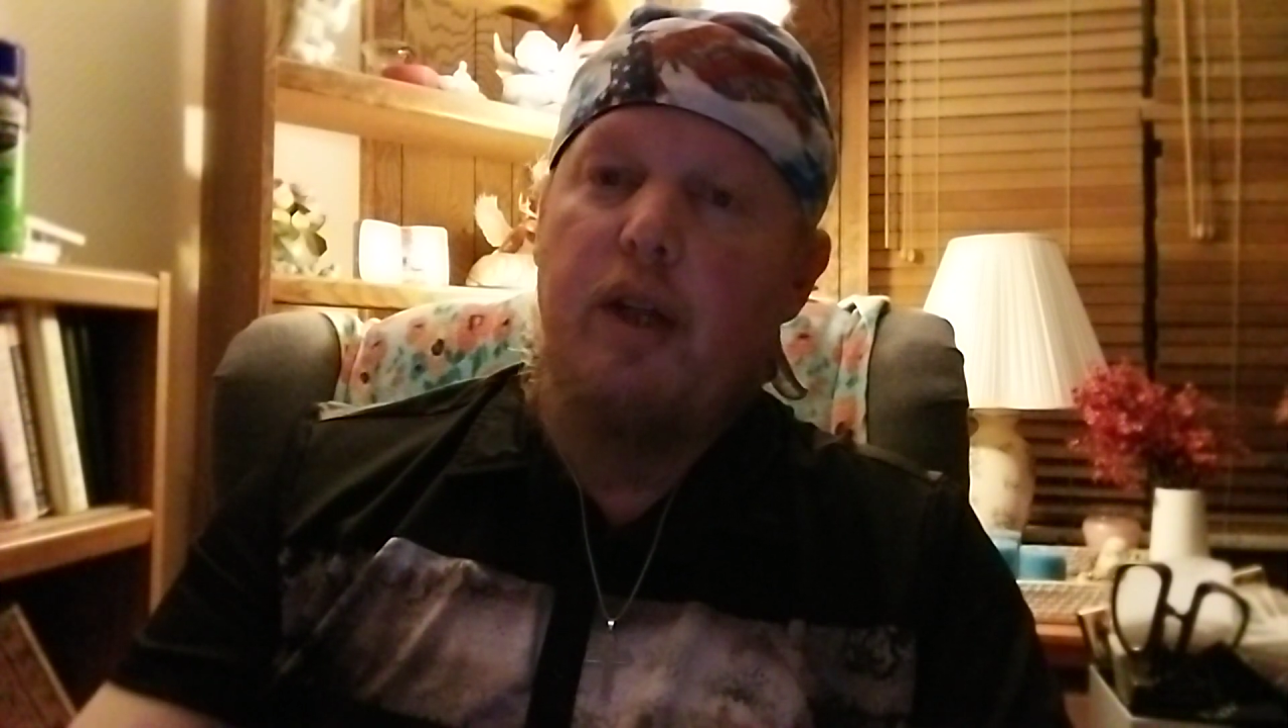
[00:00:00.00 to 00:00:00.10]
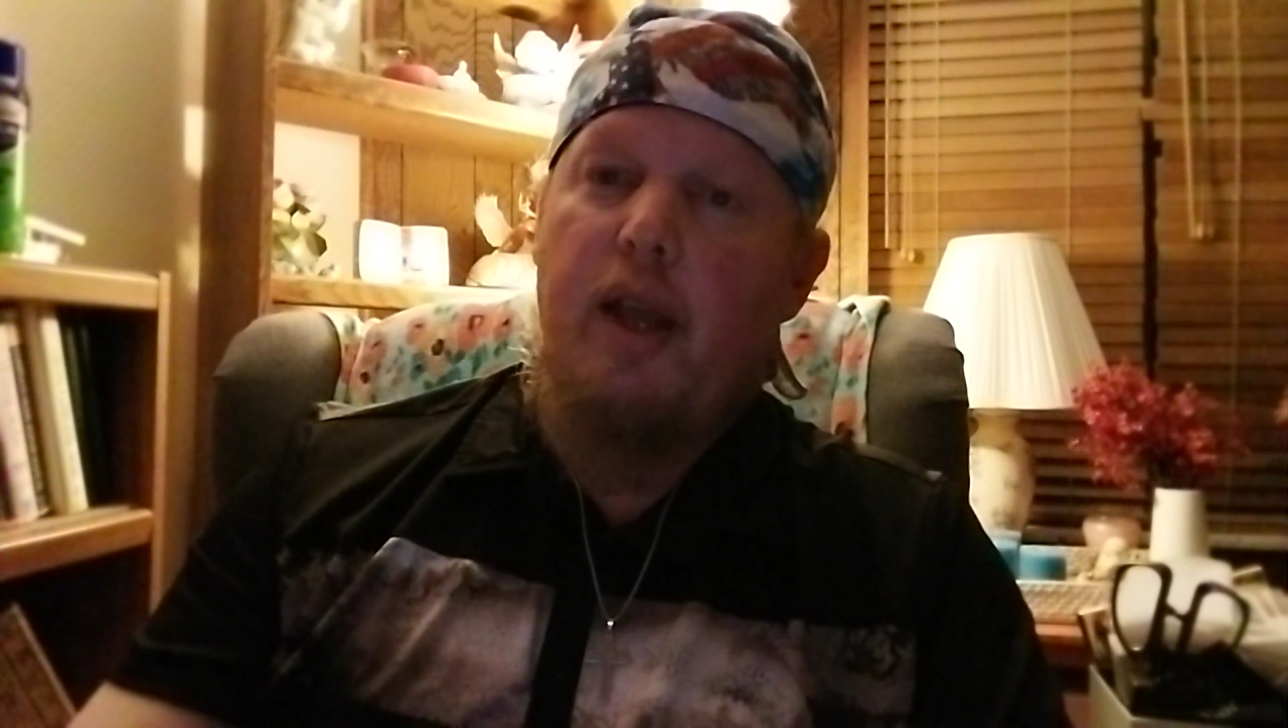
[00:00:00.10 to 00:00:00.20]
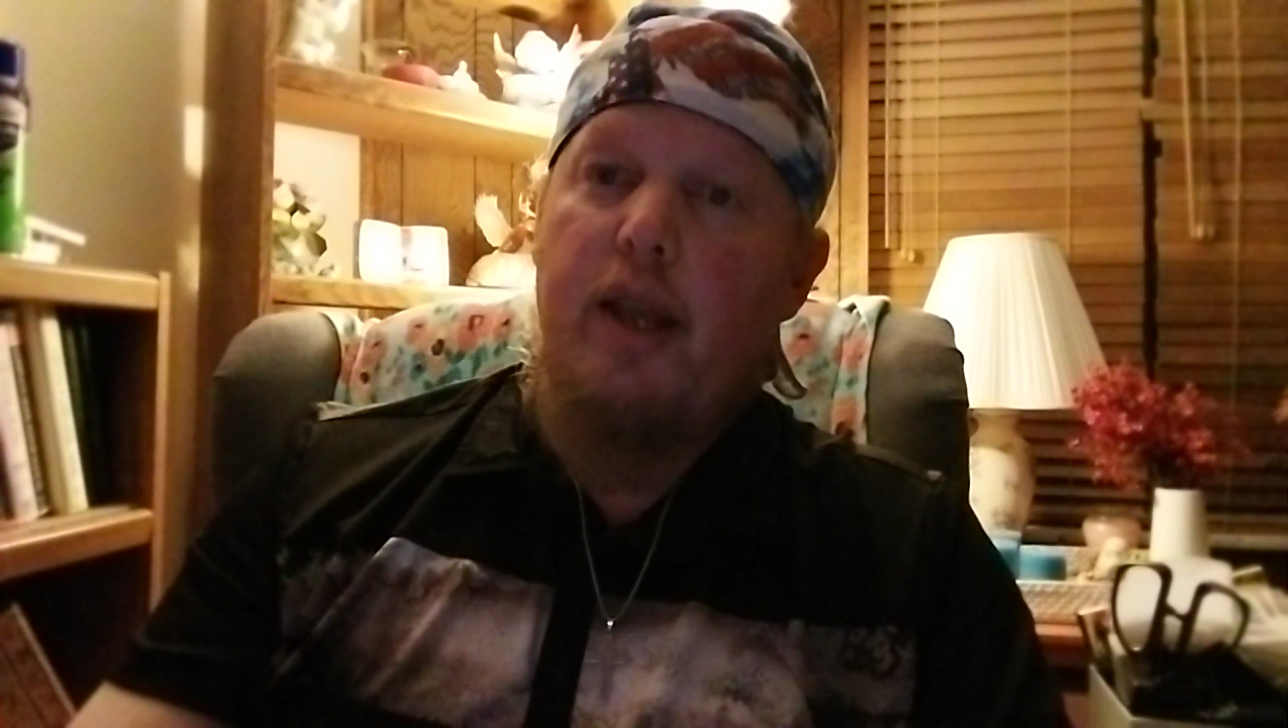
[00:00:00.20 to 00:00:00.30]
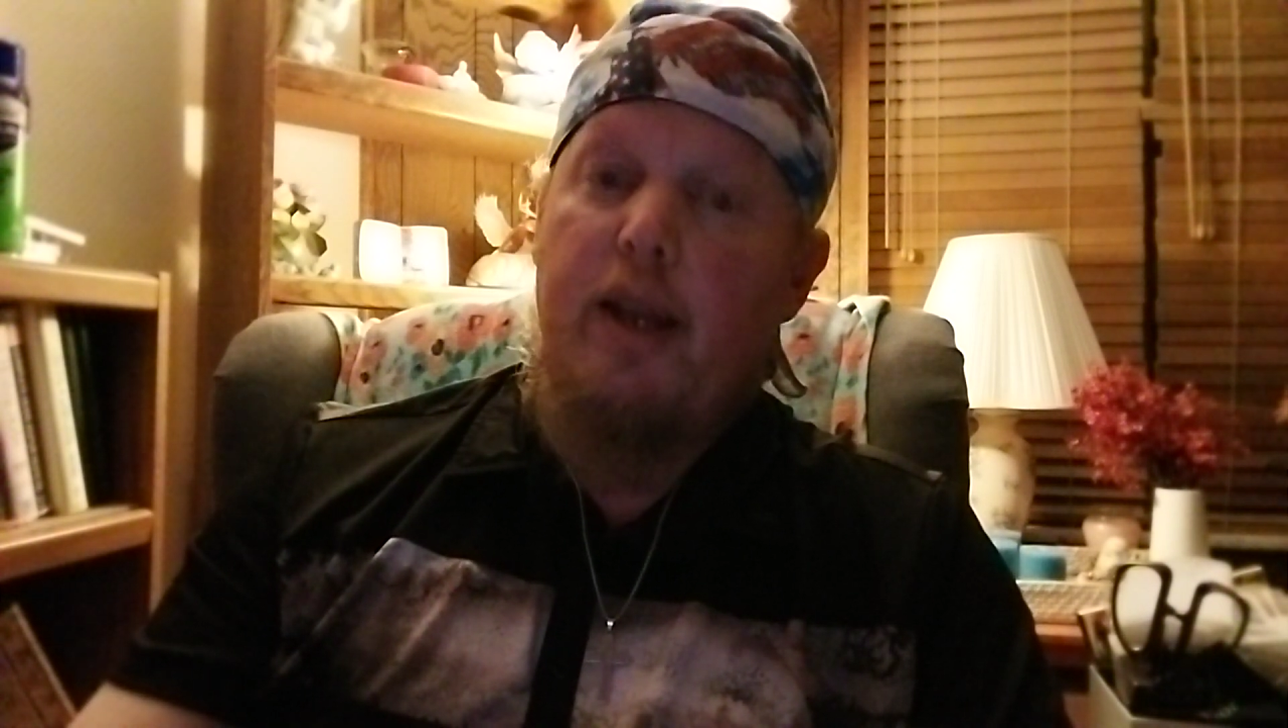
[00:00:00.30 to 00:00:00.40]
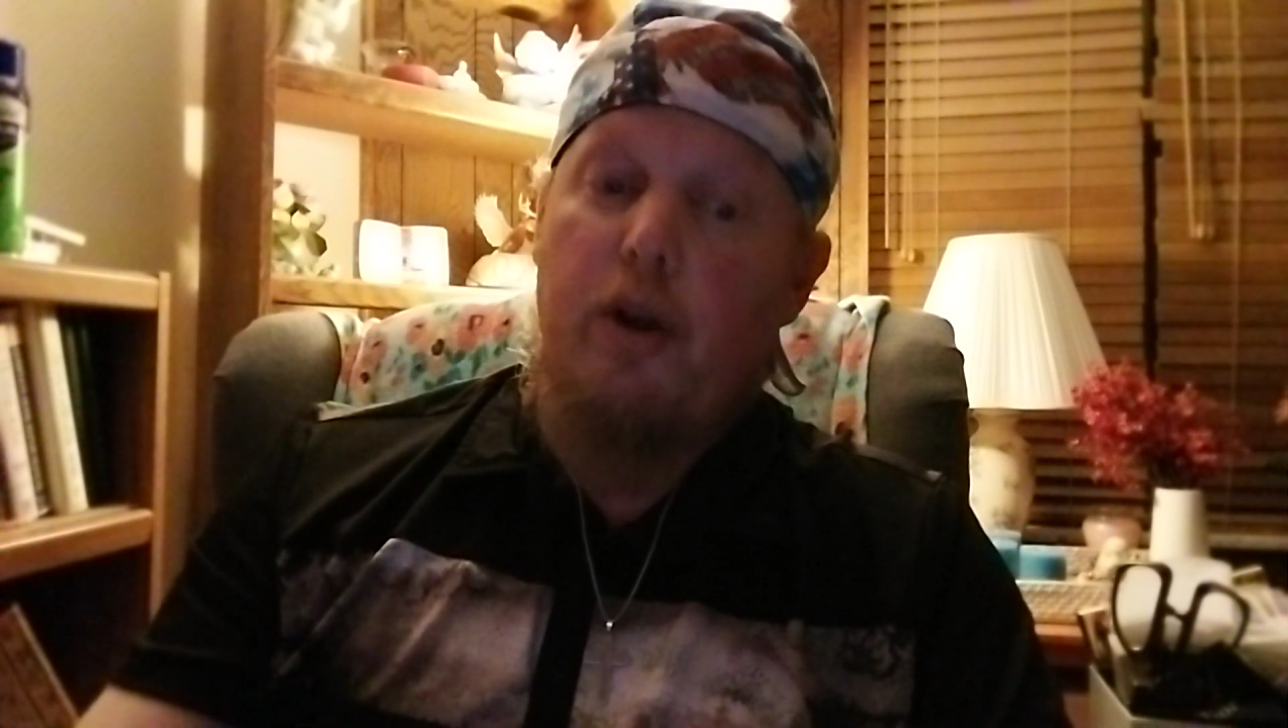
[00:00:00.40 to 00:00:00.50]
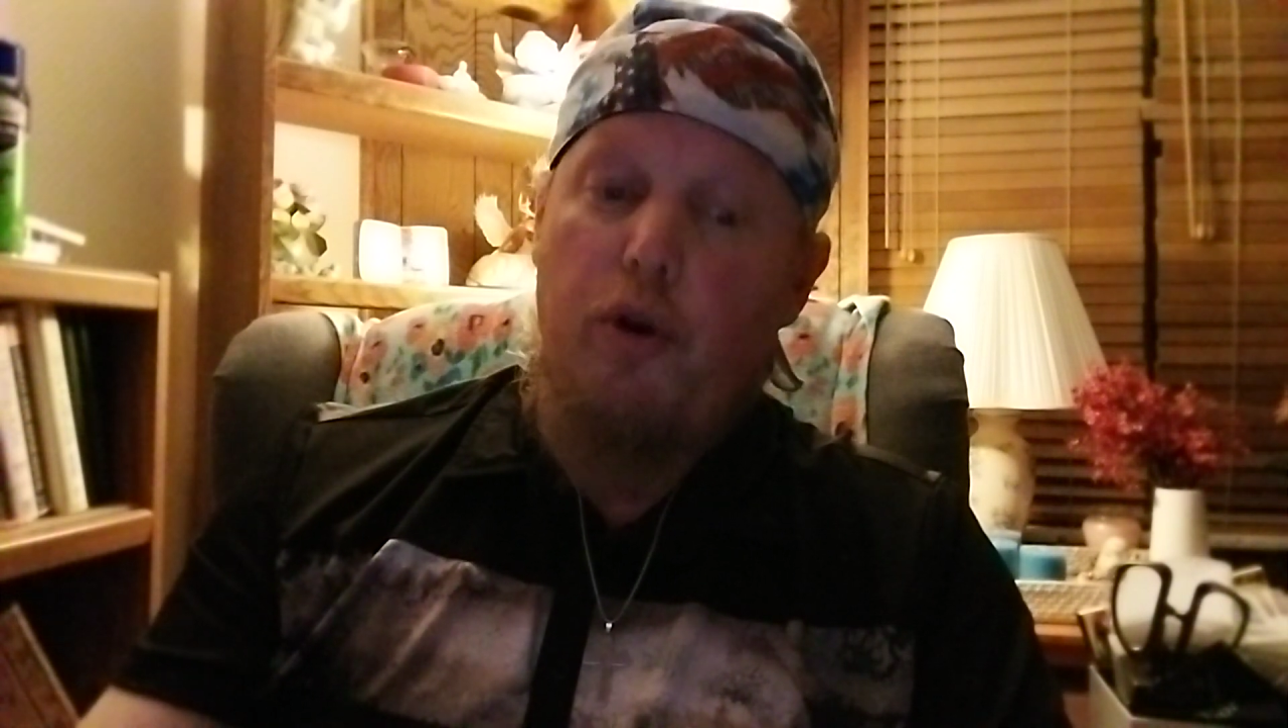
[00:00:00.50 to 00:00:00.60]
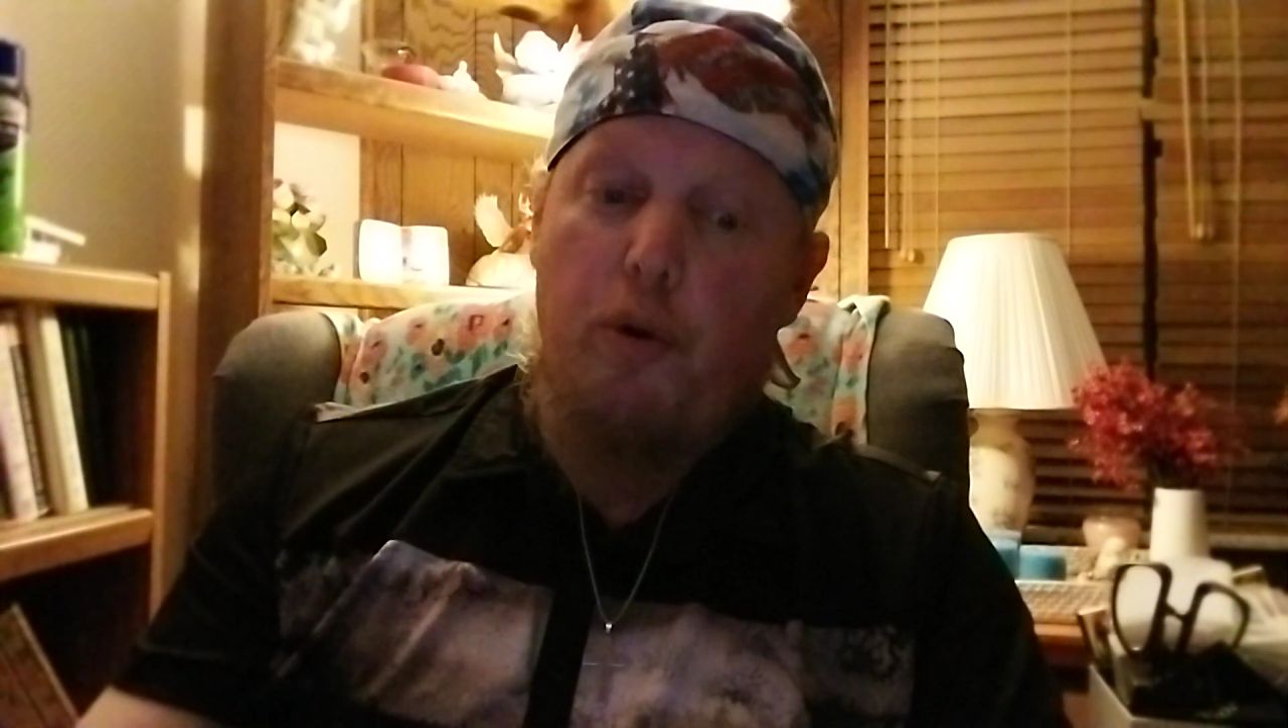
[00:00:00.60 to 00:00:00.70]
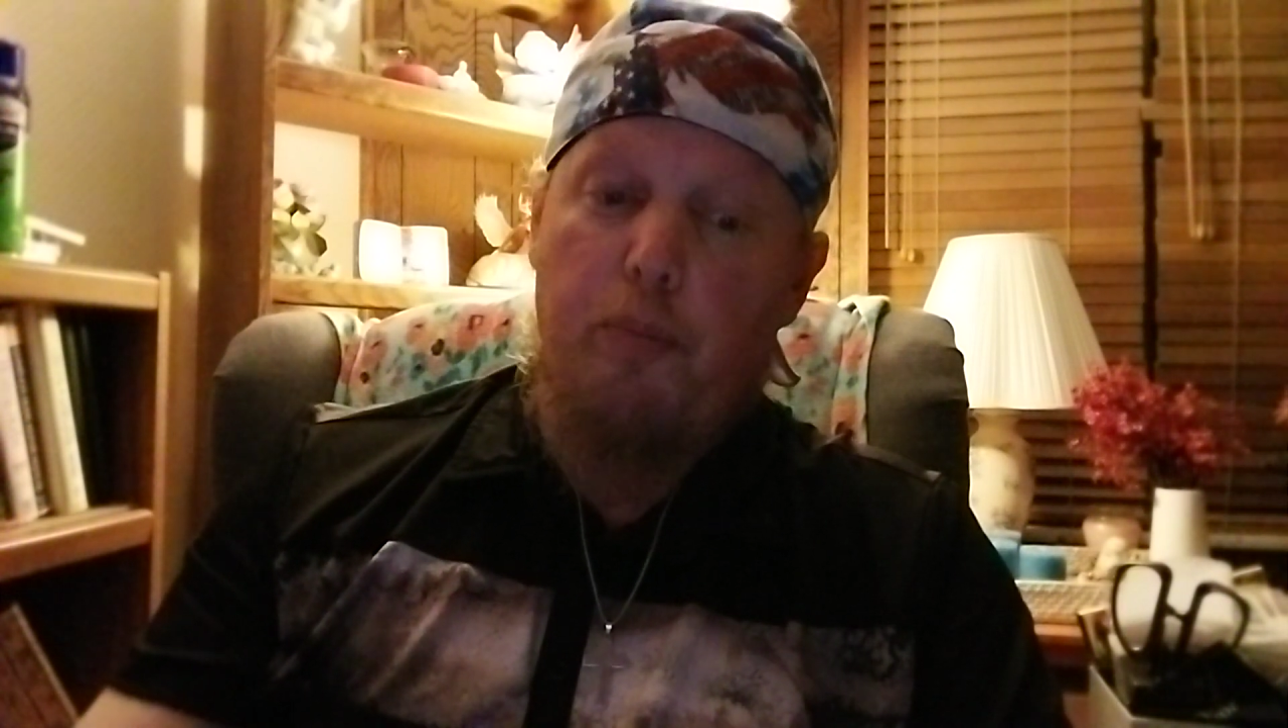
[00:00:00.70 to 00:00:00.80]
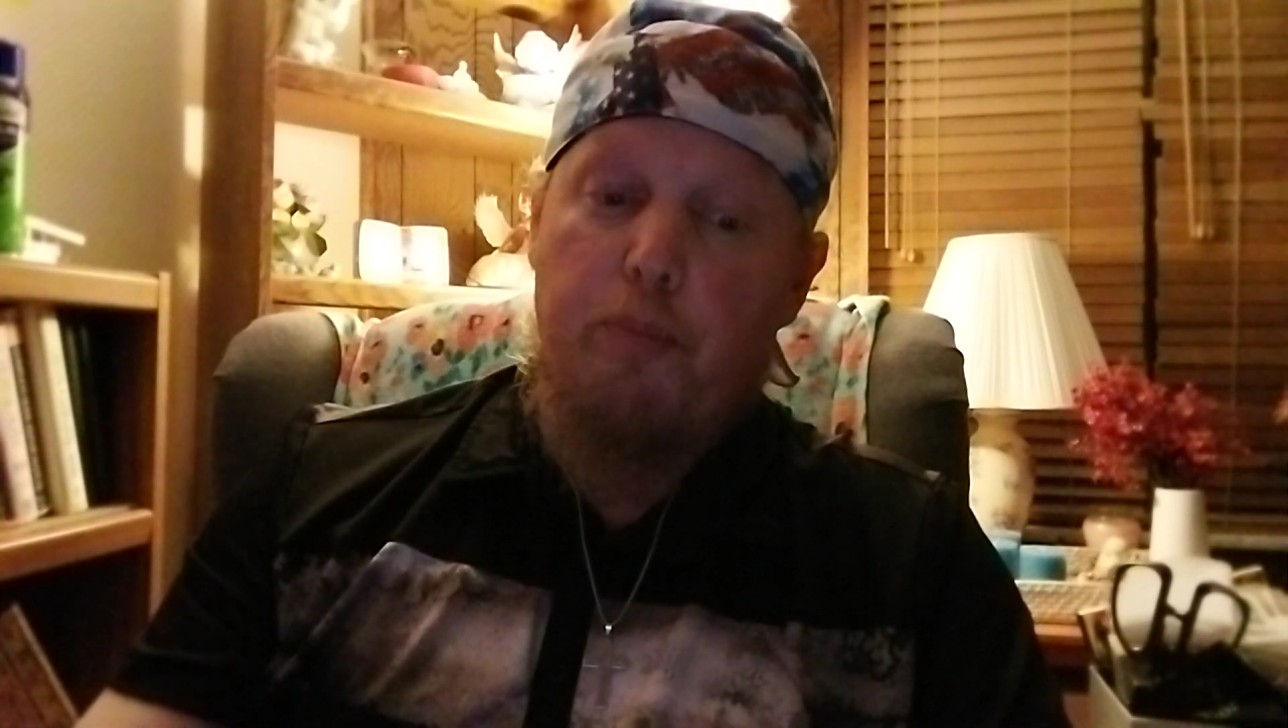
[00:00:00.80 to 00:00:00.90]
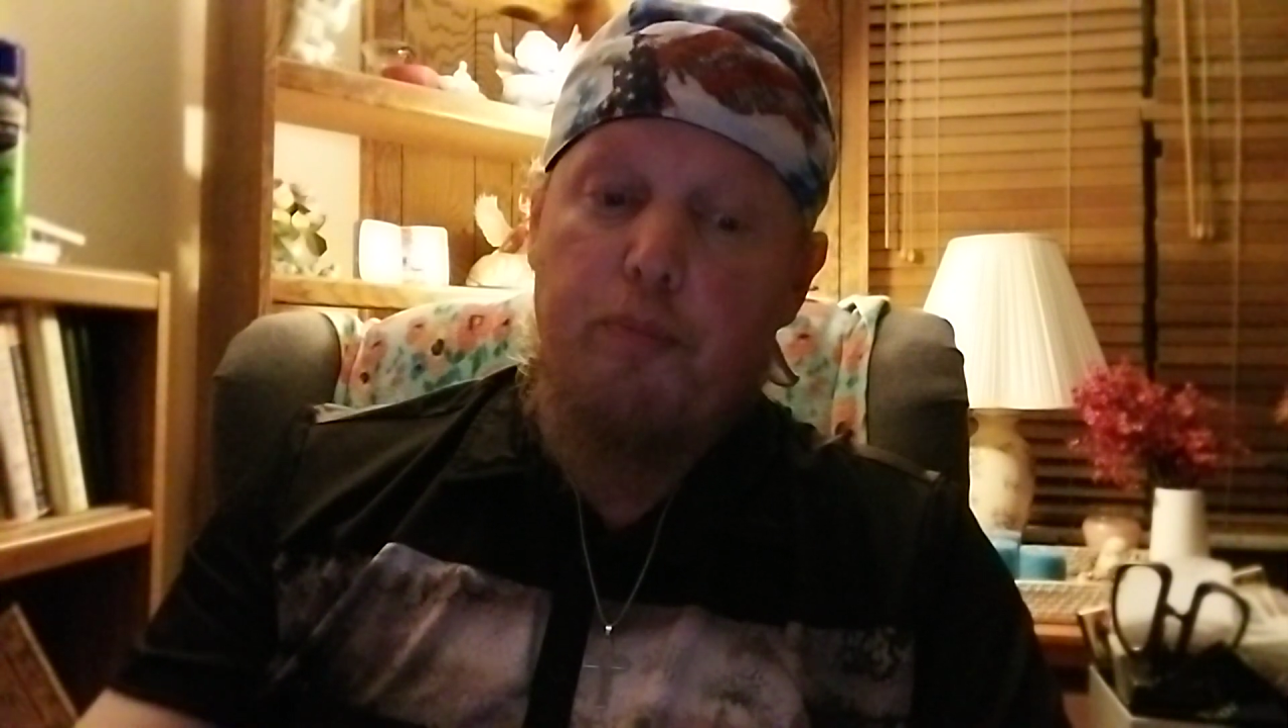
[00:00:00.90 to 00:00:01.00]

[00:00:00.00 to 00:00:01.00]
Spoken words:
and at home,